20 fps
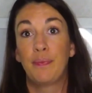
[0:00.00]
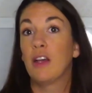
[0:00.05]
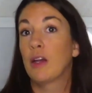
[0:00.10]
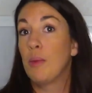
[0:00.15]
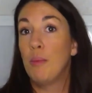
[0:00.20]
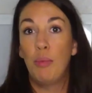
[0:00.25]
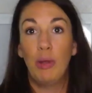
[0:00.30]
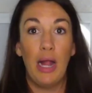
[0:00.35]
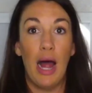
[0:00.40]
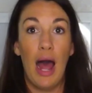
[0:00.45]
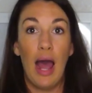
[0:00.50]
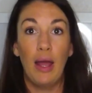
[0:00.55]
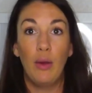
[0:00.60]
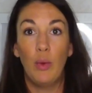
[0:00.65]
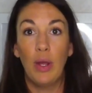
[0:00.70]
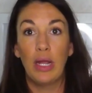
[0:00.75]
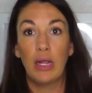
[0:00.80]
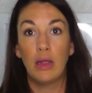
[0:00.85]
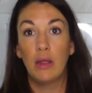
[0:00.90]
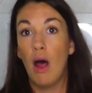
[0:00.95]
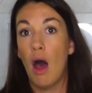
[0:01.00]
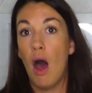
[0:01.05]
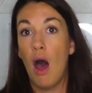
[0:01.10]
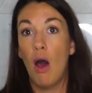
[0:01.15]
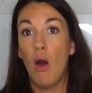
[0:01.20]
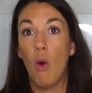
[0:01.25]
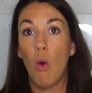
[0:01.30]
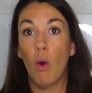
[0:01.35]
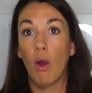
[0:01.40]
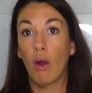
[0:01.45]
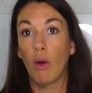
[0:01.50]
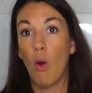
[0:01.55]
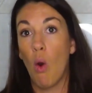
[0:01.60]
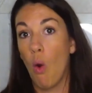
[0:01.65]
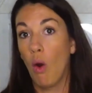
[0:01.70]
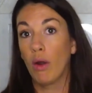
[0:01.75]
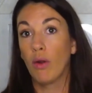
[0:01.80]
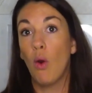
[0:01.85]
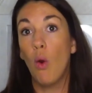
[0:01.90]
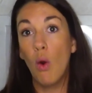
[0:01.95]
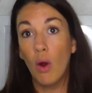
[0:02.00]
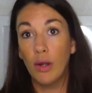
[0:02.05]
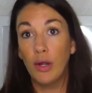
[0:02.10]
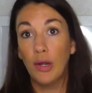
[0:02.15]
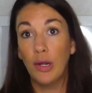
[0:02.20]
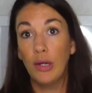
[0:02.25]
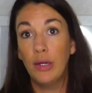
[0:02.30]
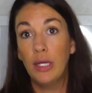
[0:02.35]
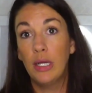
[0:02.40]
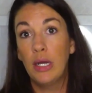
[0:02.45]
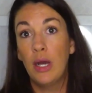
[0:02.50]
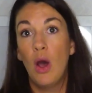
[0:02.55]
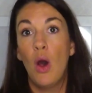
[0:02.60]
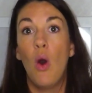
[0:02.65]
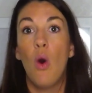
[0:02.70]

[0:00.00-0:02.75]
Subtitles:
to comply with law or court order,